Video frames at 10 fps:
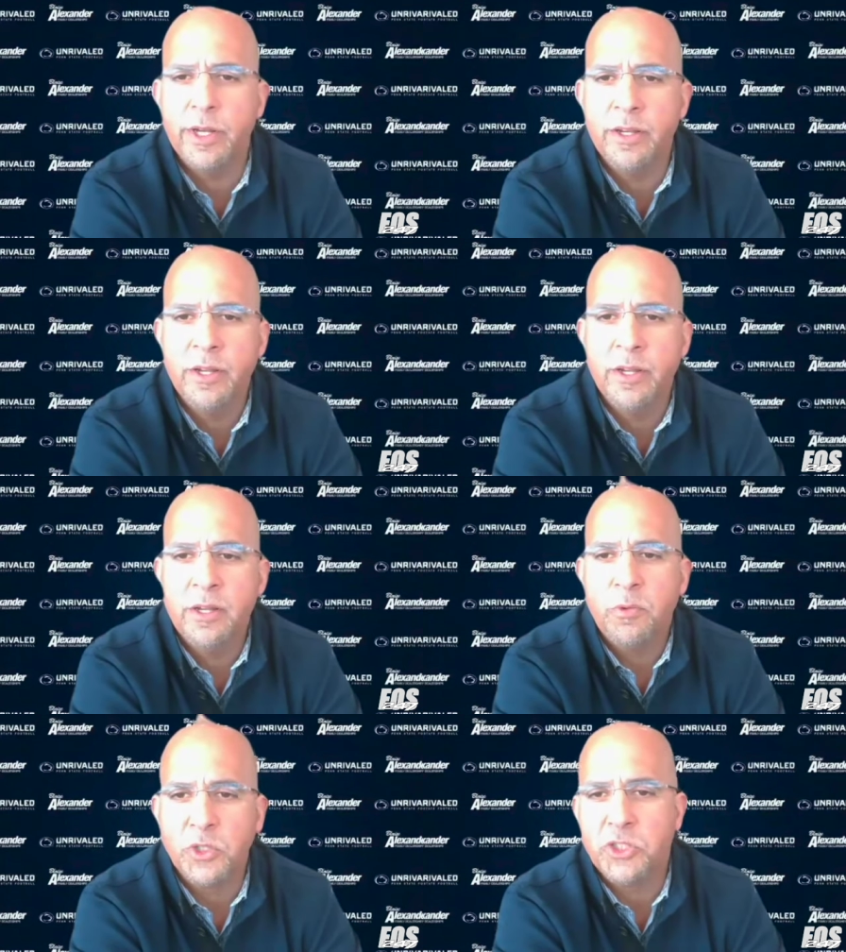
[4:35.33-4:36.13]
we're
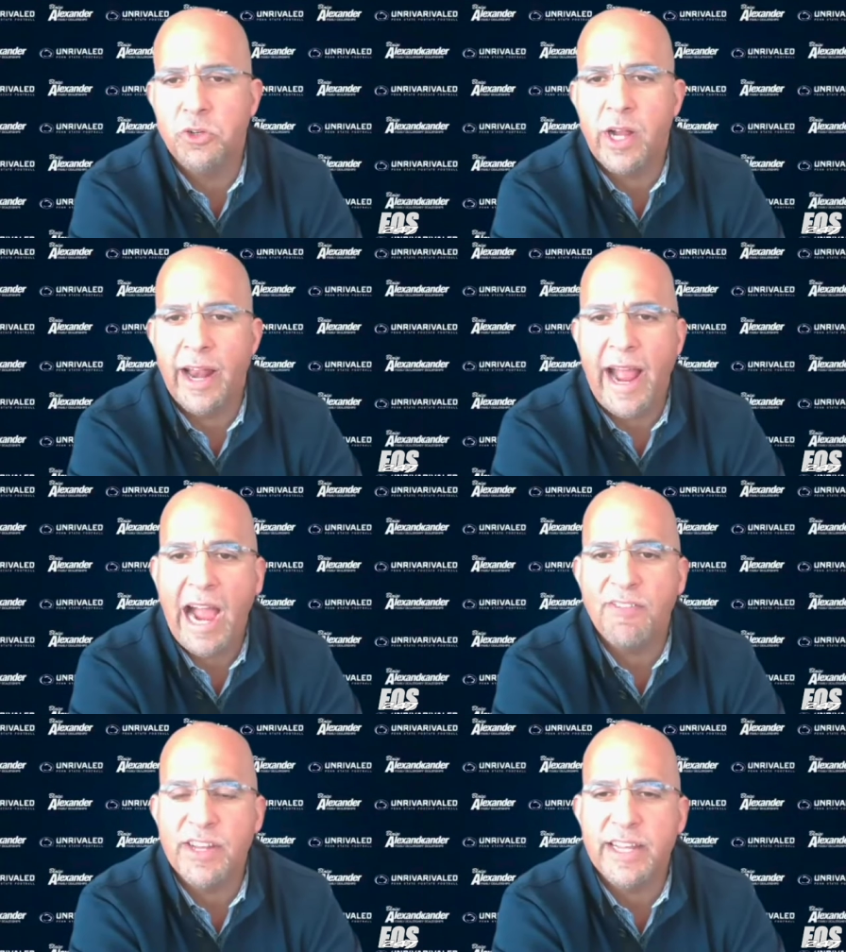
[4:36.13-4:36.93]
still kind of having
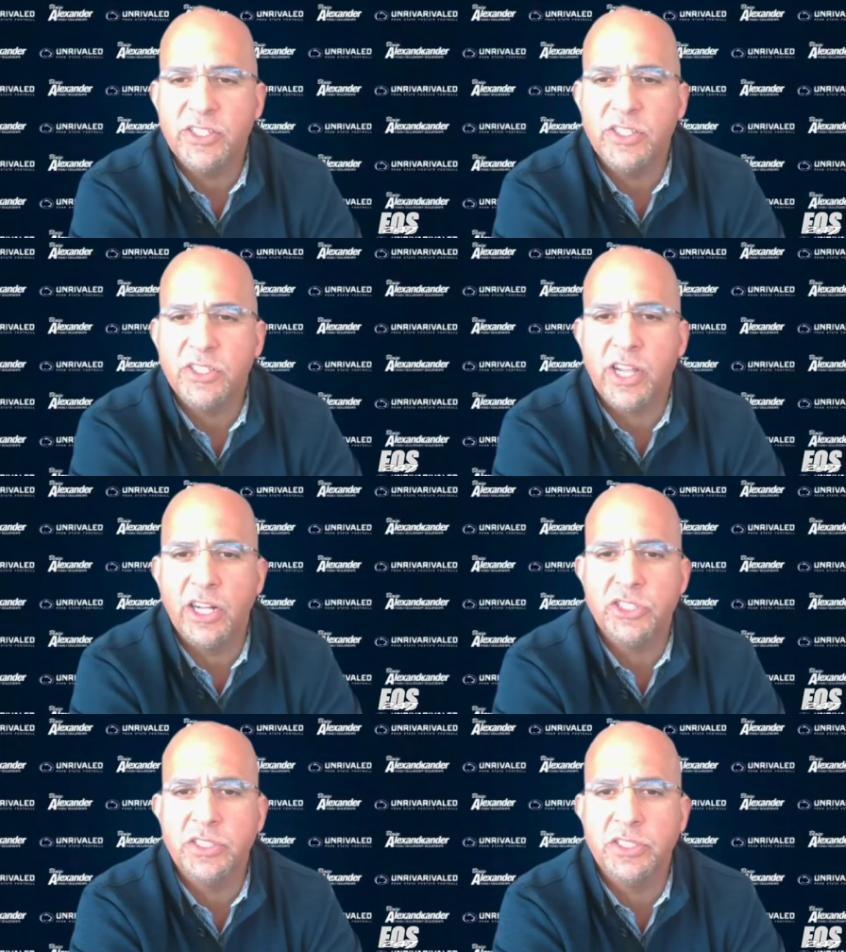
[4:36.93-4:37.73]
these
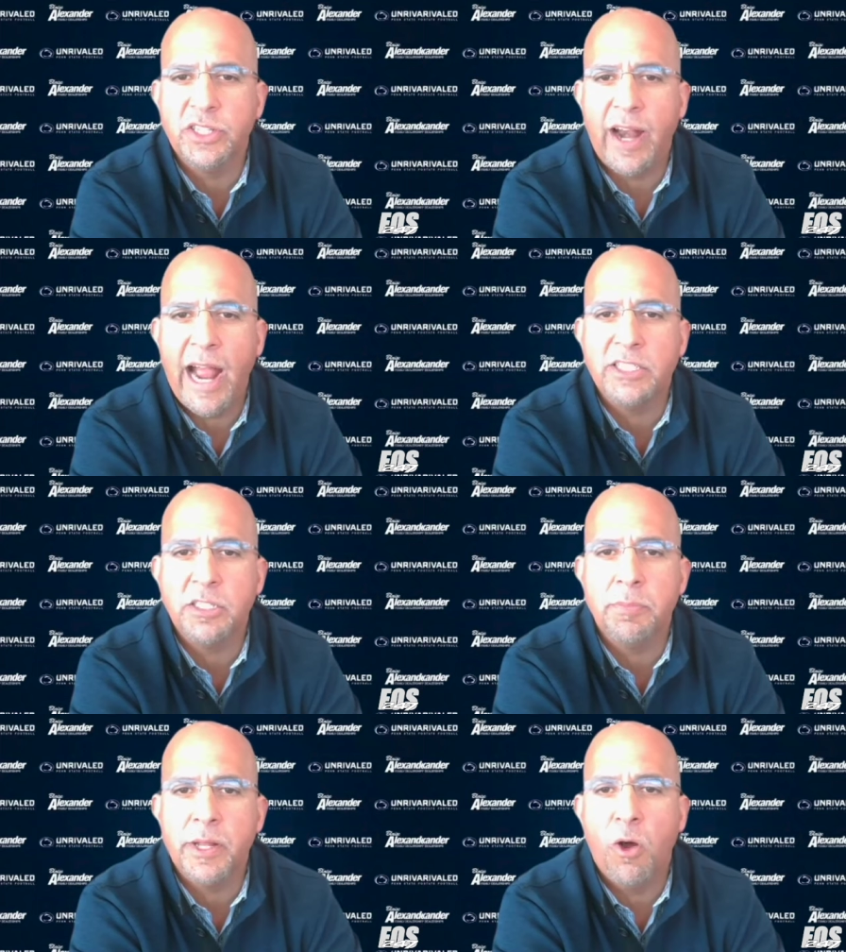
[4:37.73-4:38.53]
discussions and there
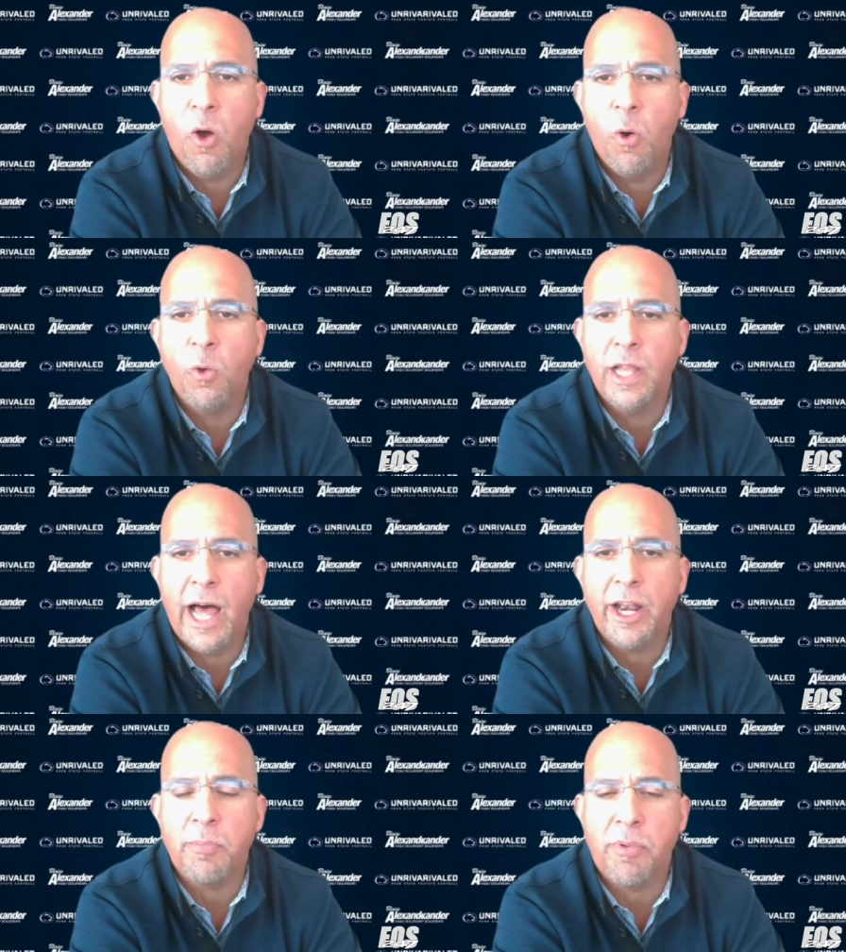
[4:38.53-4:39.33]
hasn't been a whole
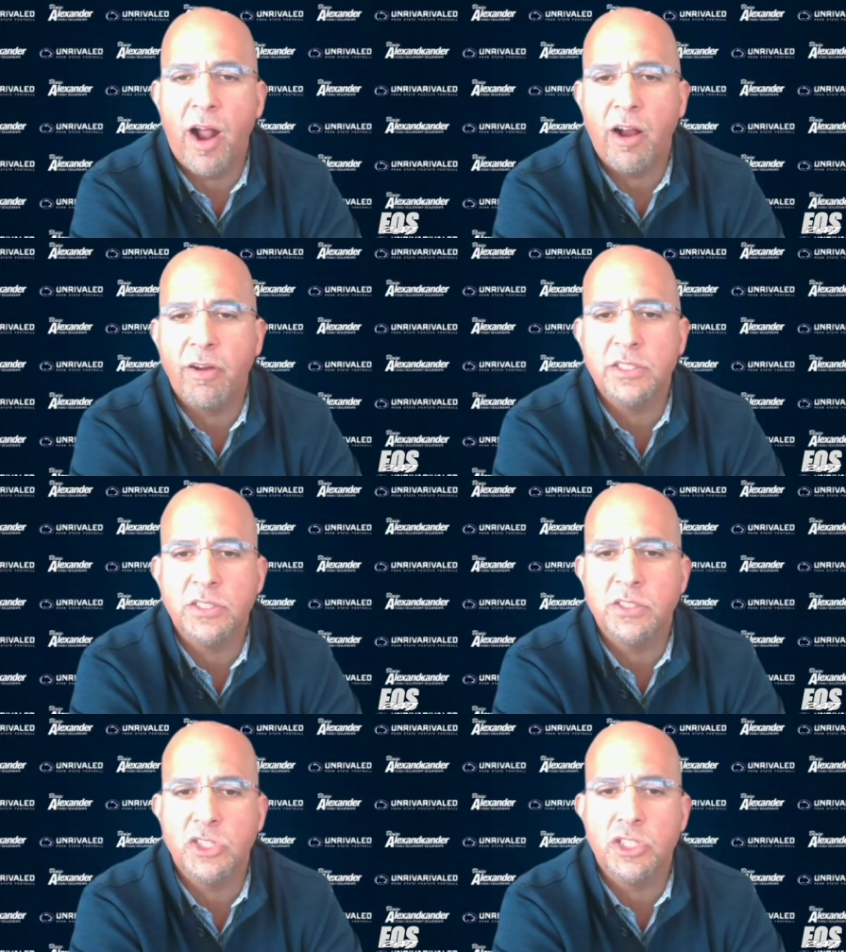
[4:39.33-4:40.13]
lot of progress
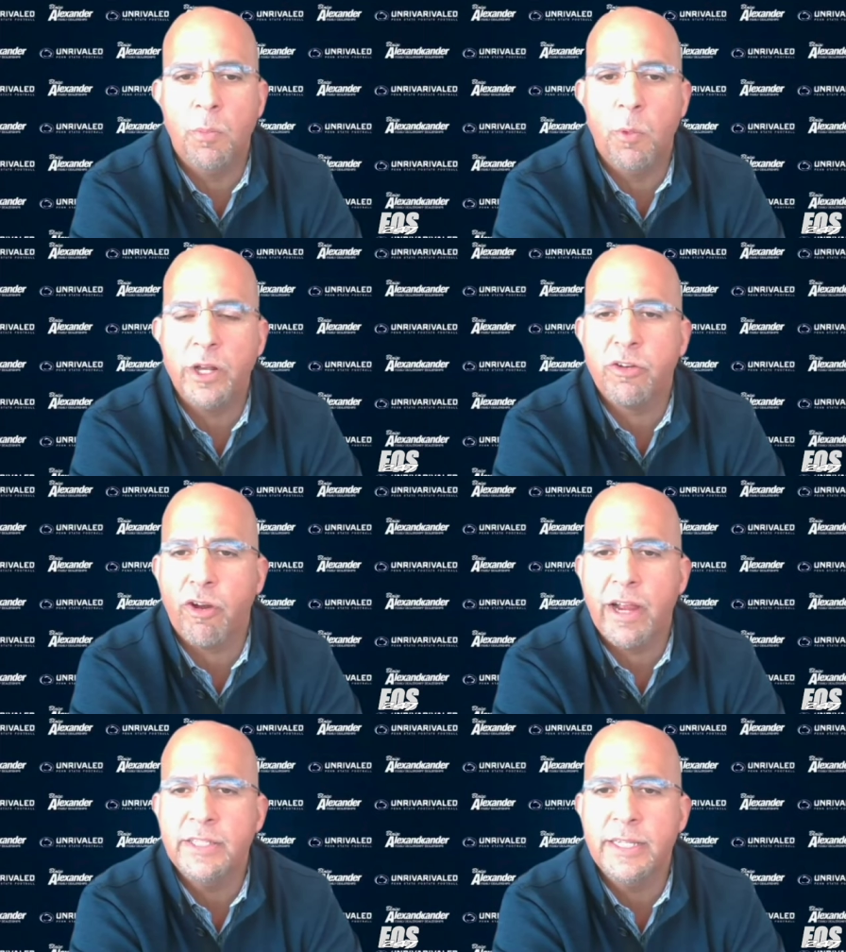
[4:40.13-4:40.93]
is somewhat
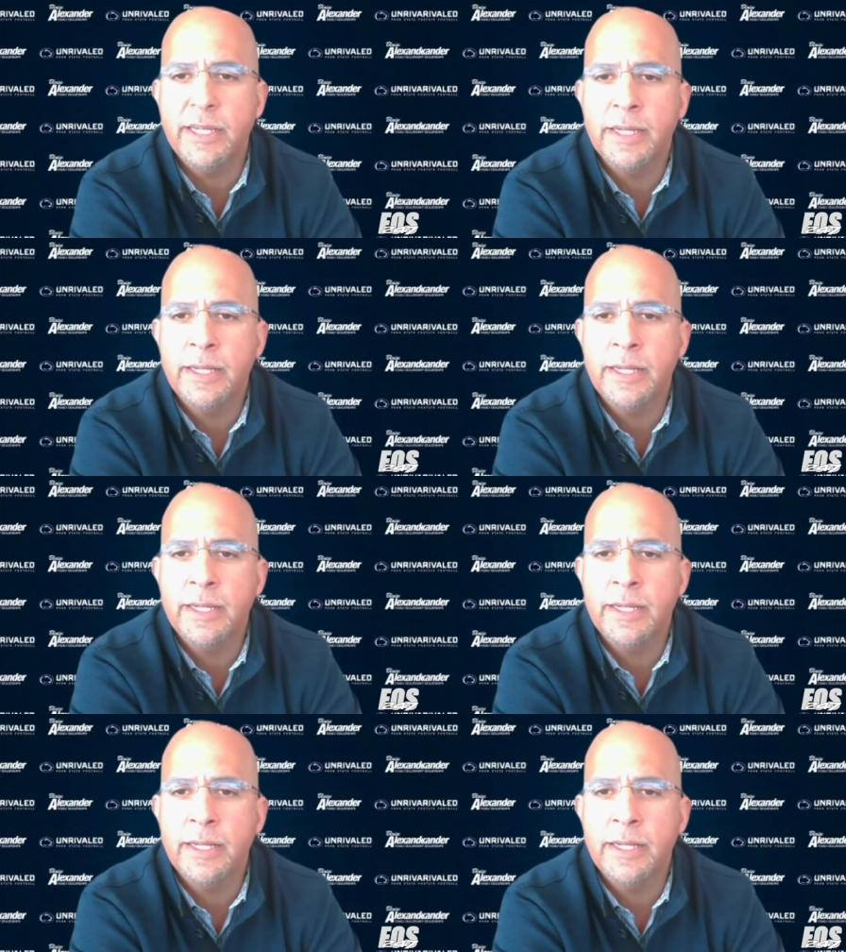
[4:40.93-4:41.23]
crazy.